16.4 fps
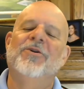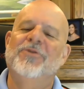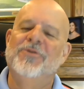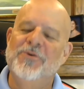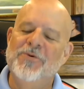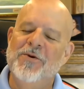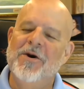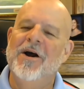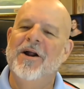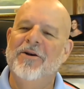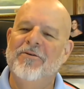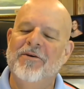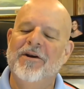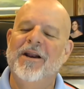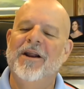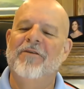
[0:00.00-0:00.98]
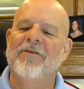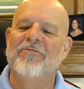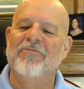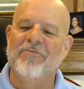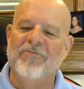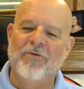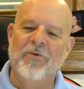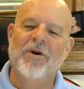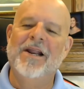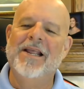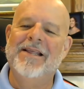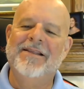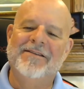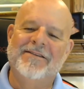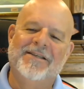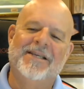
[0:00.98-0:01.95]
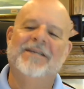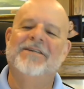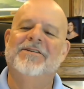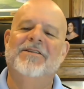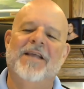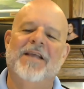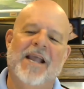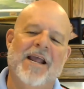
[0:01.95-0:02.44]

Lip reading: 246th